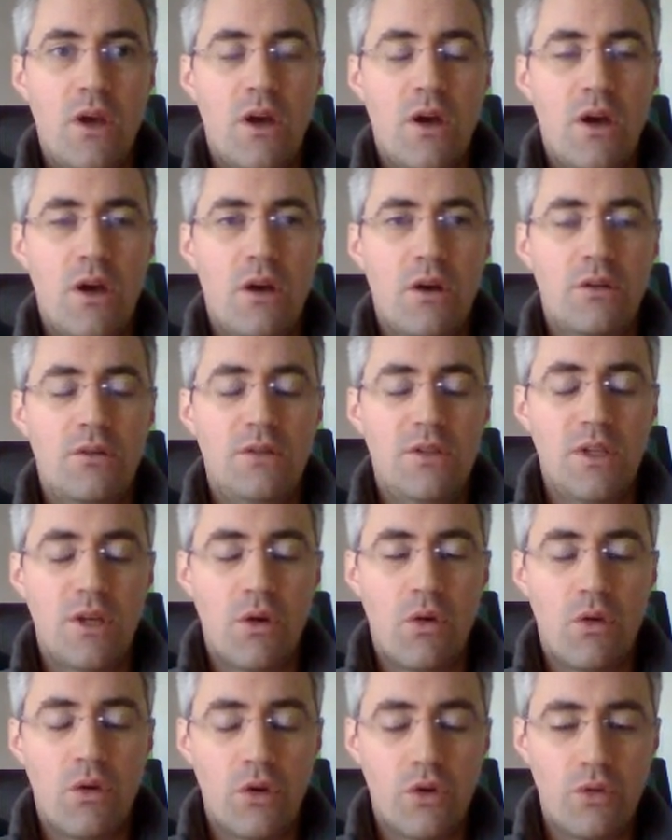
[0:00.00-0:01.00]

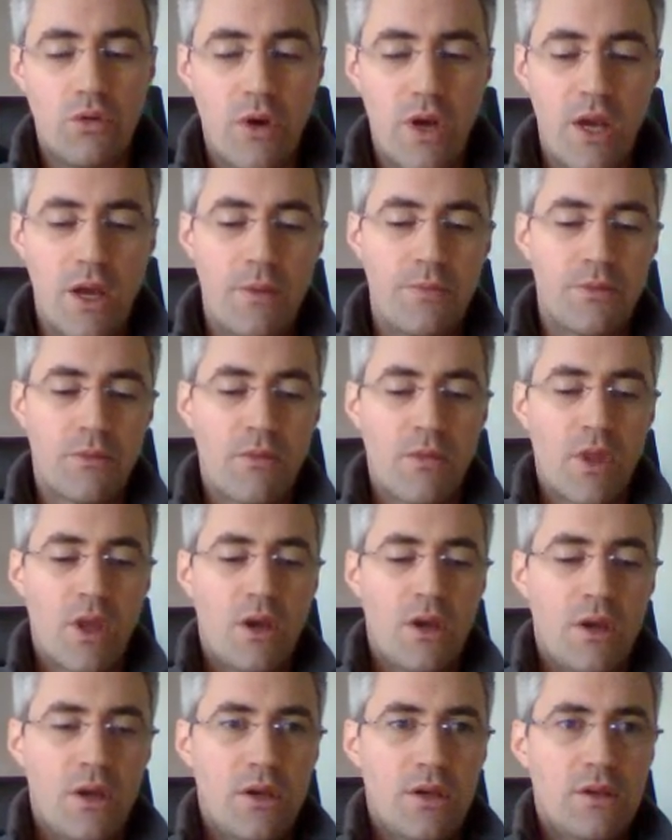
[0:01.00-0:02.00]
the old way
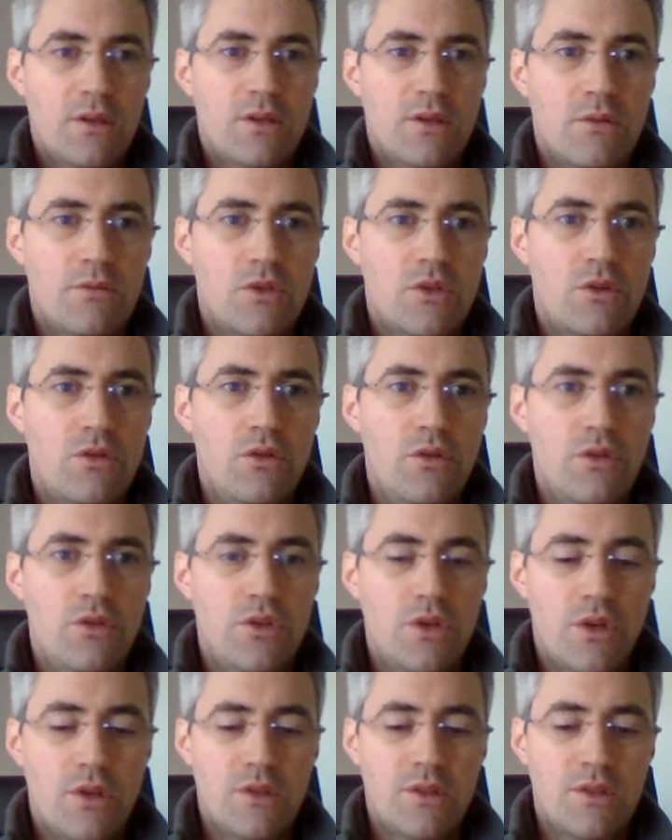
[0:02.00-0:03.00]
is I could
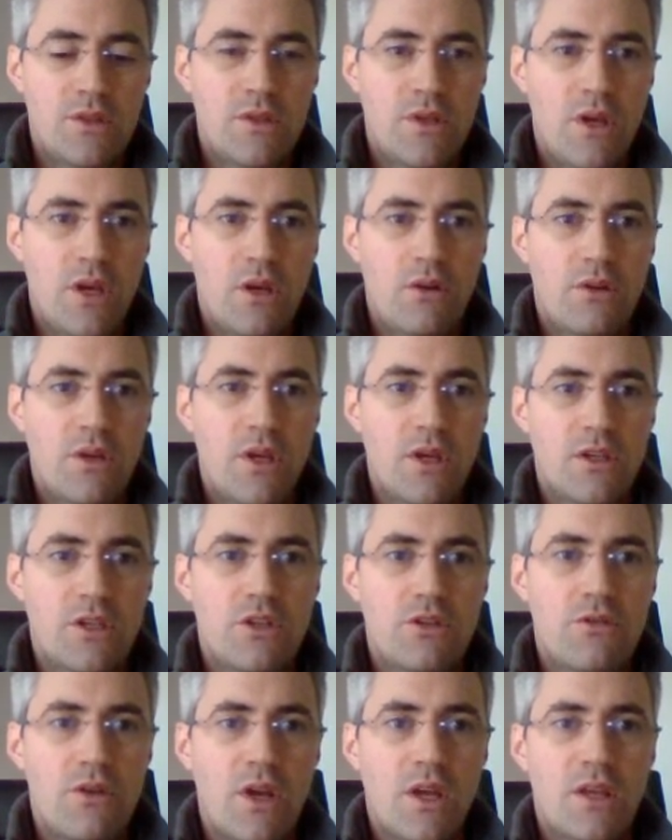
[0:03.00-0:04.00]
just say, okay,
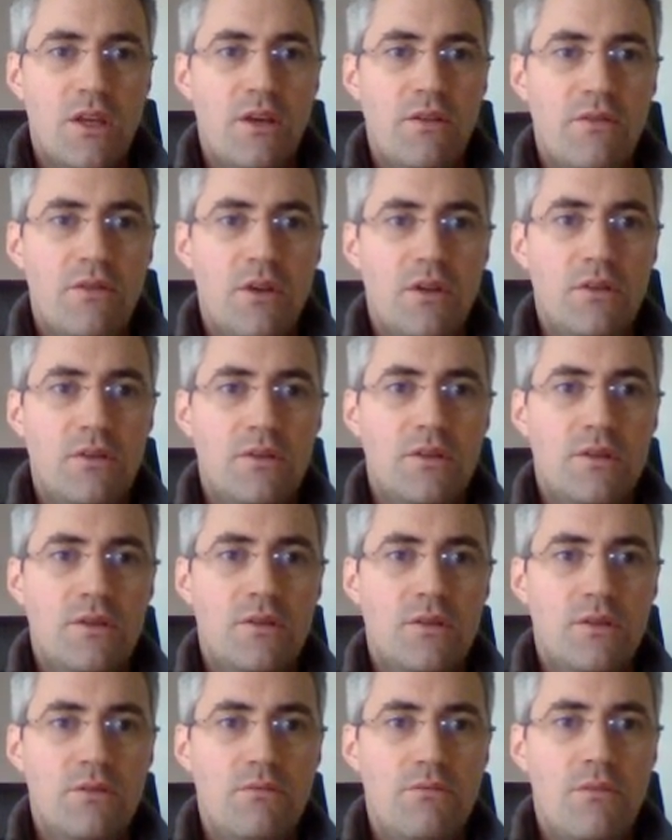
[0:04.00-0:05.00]
track
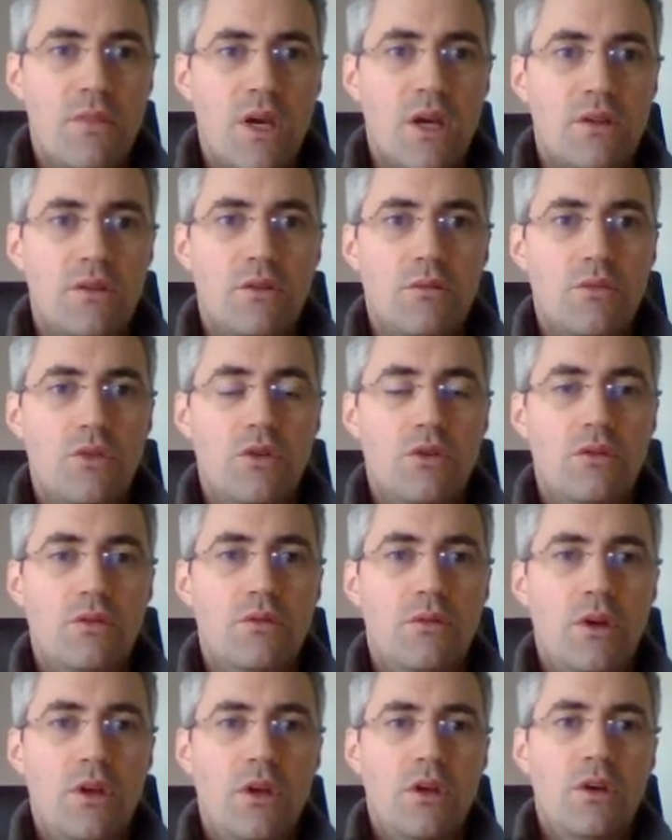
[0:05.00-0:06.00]
events
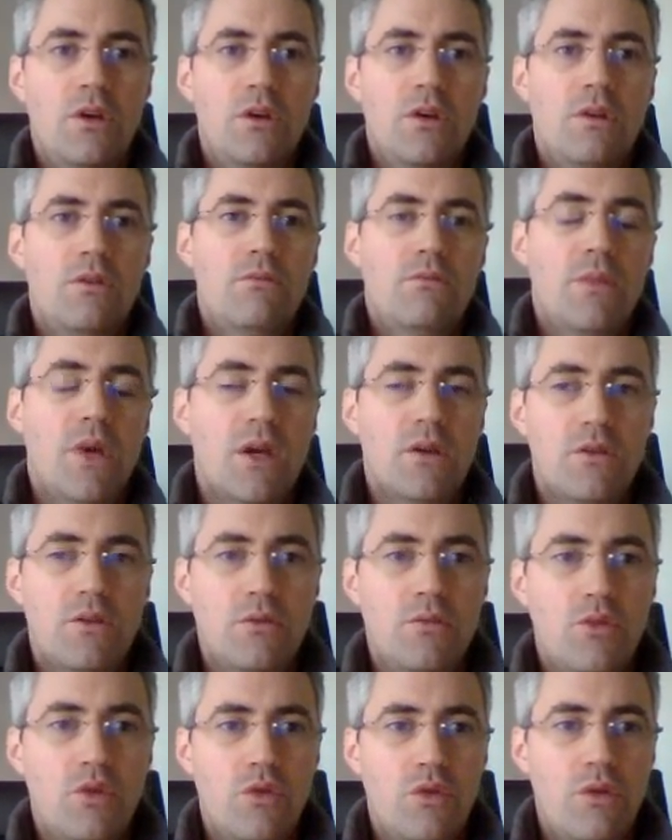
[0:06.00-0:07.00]
Matomo,
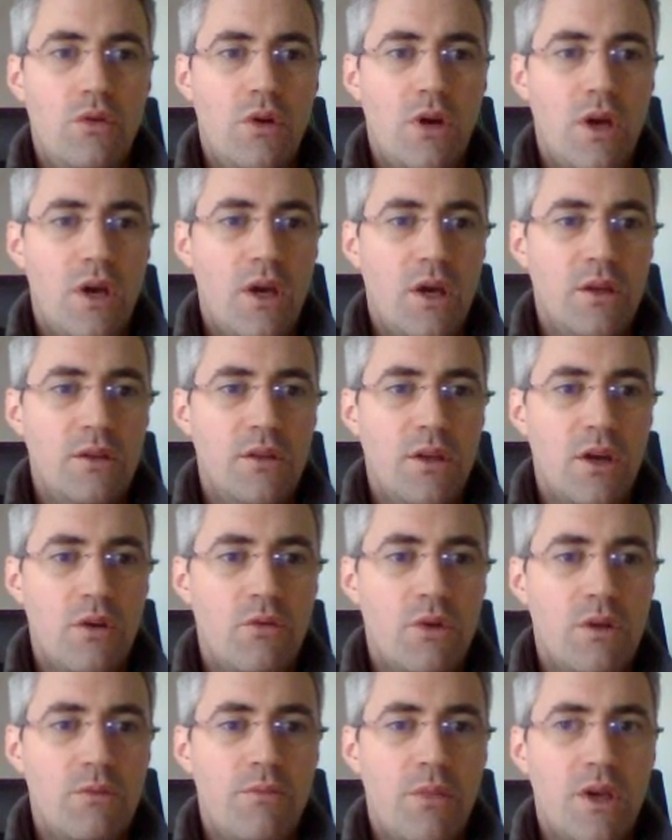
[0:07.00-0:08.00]
and I
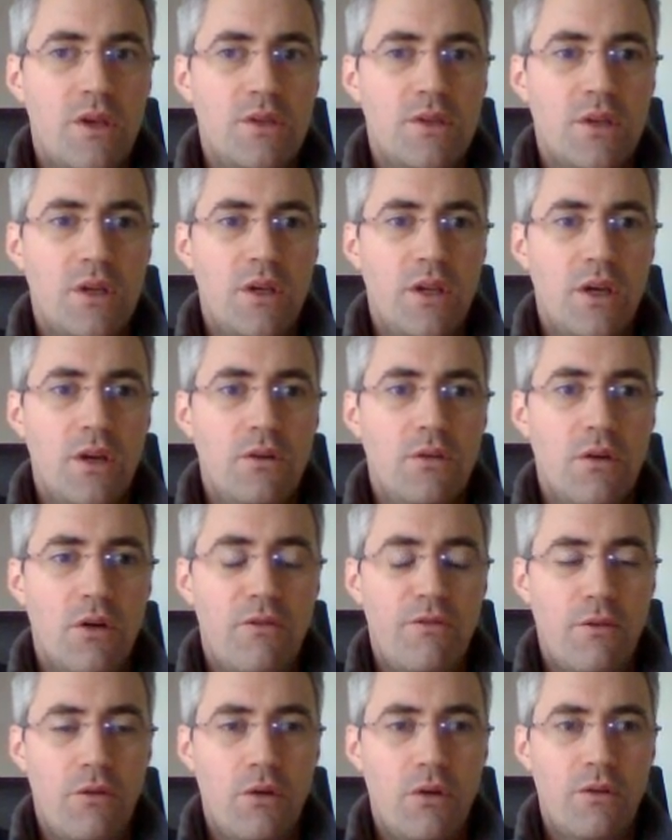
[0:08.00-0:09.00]
will basically
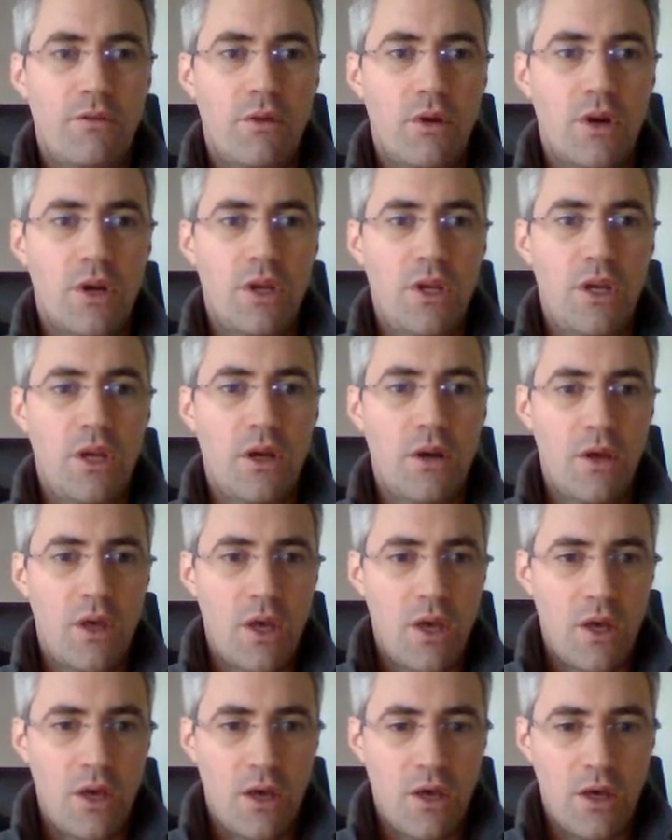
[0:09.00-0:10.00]
go over here
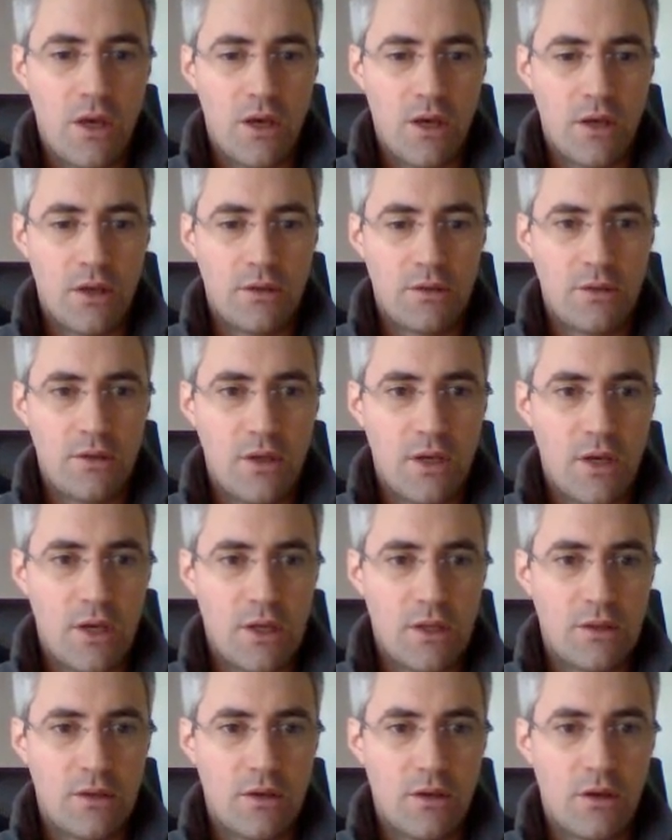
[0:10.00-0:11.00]
and
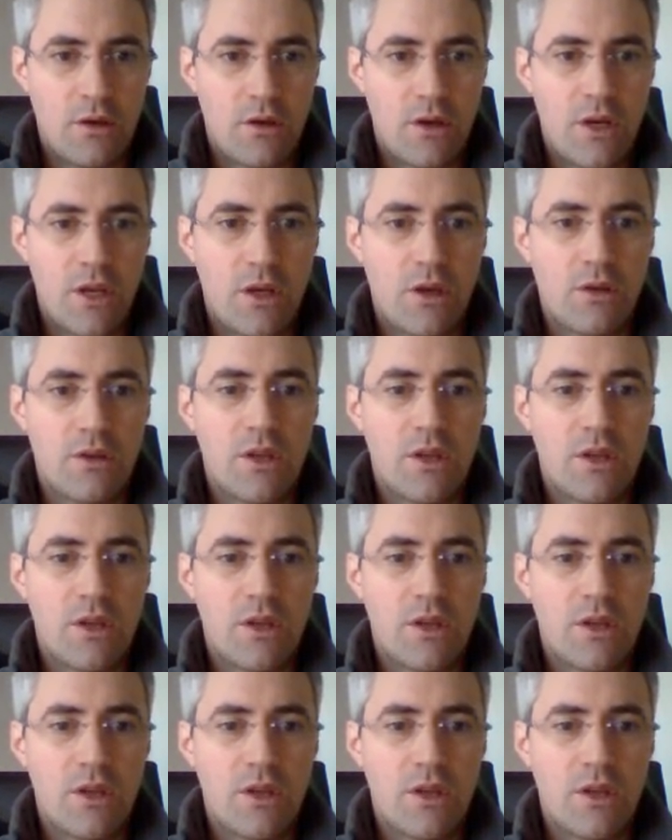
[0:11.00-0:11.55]
then click on